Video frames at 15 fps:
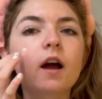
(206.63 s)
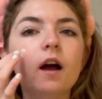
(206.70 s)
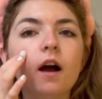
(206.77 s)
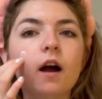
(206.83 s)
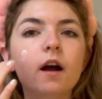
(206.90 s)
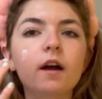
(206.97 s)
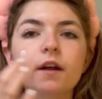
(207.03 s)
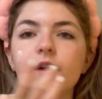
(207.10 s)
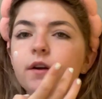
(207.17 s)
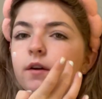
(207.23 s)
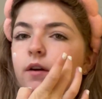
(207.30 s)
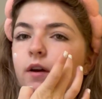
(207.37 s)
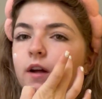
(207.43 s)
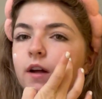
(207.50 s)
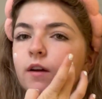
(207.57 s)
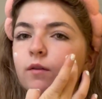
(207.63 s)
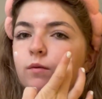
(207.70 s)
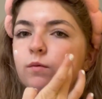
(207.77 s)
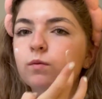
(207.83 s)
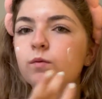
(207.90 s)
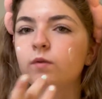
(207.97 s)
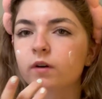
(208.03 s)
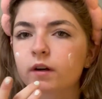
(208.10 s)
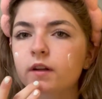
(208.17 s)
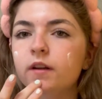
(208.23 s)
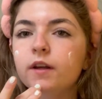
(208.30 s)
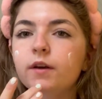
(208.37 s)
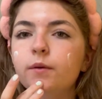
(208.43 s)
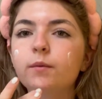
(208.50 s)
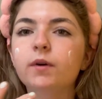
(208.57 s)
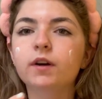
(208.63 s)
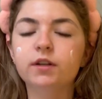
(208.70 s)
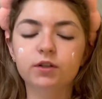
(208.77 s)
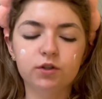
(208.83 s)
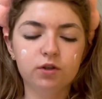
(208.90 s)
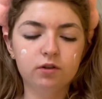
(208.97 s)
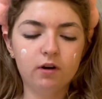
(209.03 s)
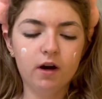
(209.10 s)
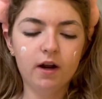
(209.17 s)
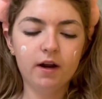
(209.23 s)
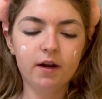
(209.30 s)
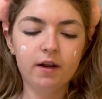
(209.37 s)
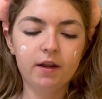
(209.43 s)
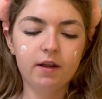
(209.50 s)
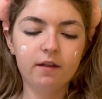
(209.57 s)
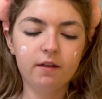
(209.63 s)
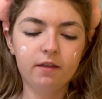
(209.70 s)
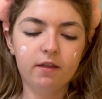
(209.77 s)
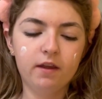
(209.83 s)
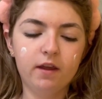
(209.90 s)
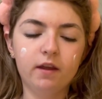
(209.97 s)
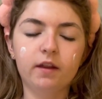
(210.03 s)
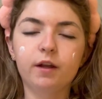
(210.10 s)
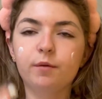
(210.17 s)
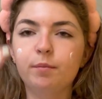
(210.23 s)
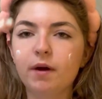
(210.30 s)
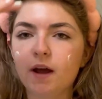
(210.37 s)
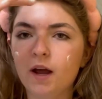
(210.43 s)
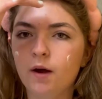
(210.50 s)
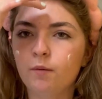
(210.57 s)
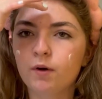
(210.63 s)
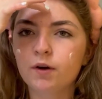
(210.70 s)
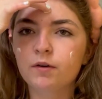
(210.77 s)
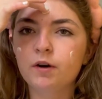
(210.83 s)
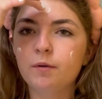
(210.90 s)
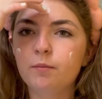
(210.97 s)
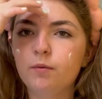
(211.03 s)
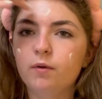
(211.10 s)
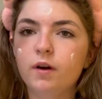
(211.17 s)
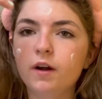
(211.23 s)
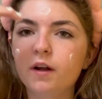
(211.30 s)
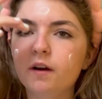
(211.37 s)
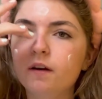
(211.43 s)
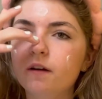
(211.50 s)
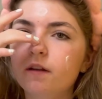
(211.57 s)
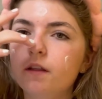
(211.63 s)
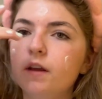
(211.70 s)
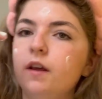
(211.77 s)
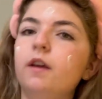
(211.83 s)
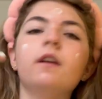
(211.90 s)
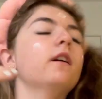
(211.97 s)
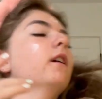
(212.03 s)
I really want to try the like Power Grip one, the